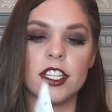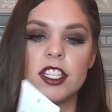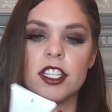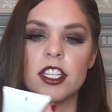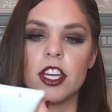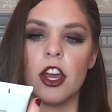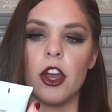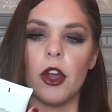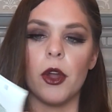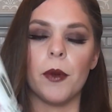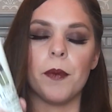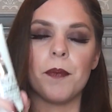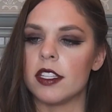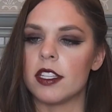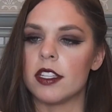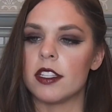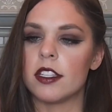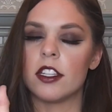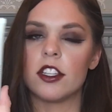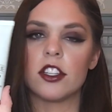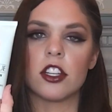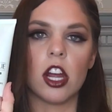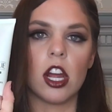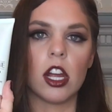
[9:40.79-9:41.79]
So this is
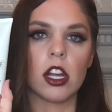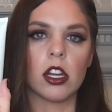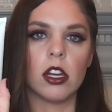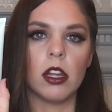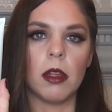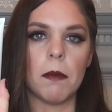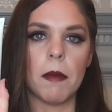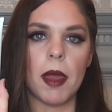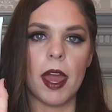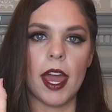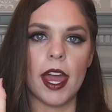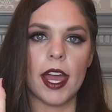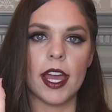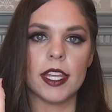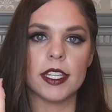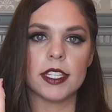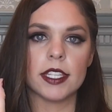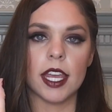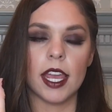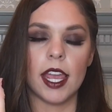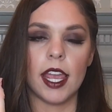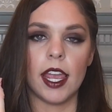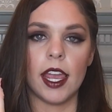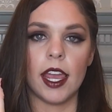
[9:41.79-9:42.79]
the charcoal
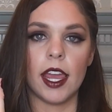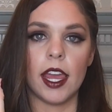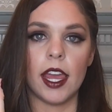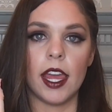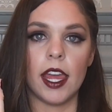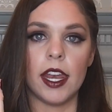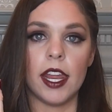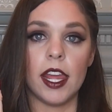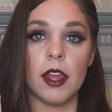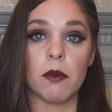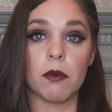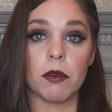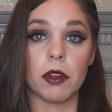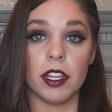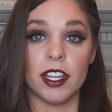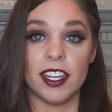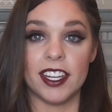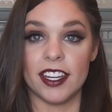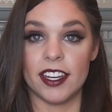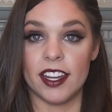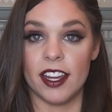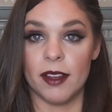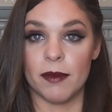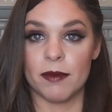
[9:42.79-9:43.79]
mask and it really
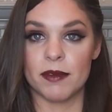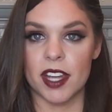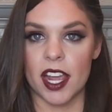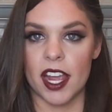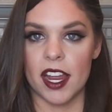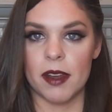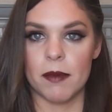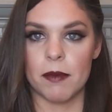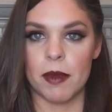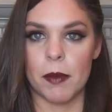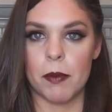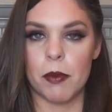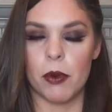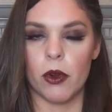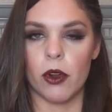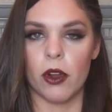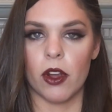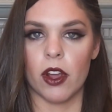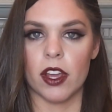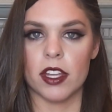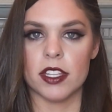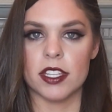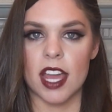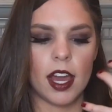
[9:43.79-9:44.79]
did help tighten my
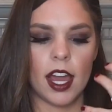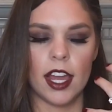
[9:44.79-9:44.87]
pores.